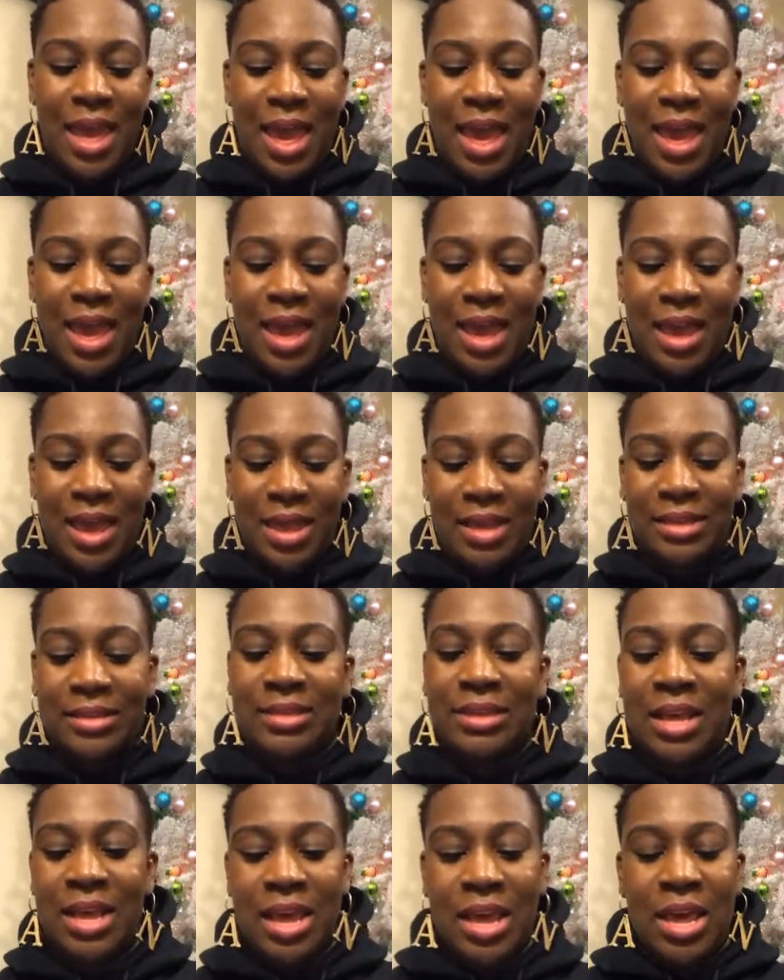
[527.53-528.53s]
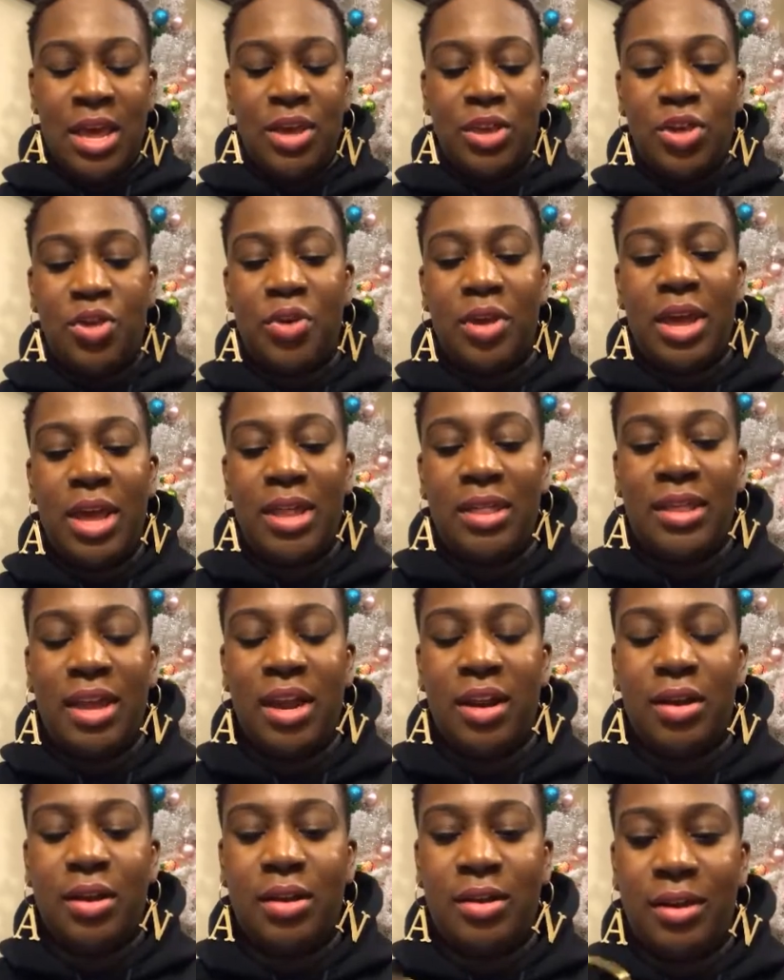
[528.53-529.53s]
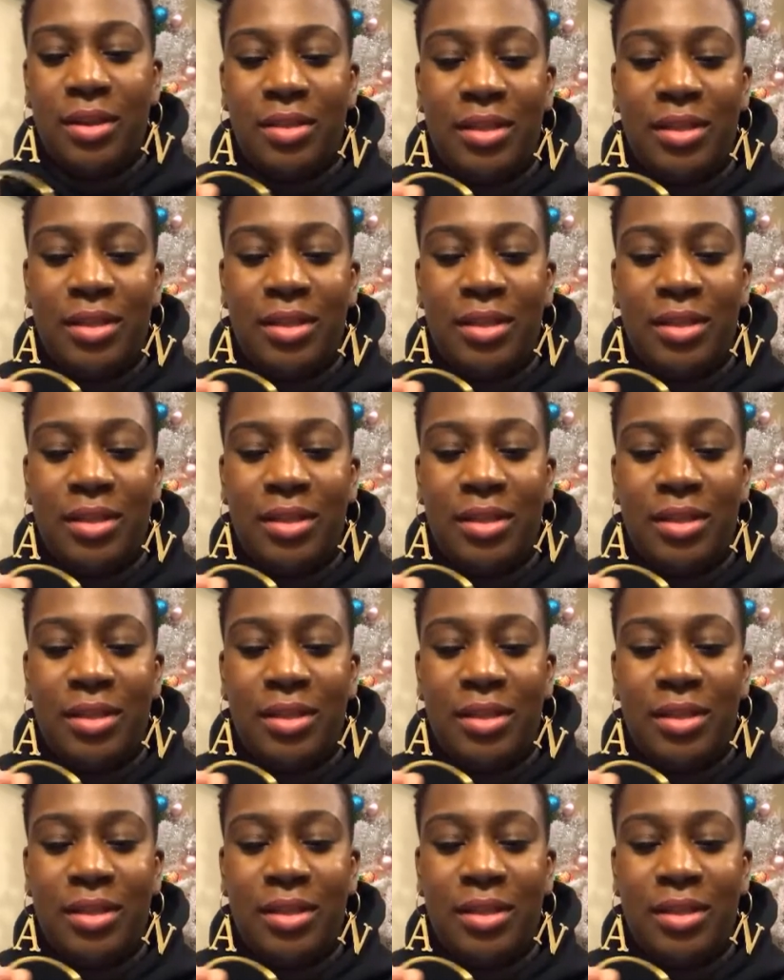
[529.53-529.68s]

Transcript: And you can, they're,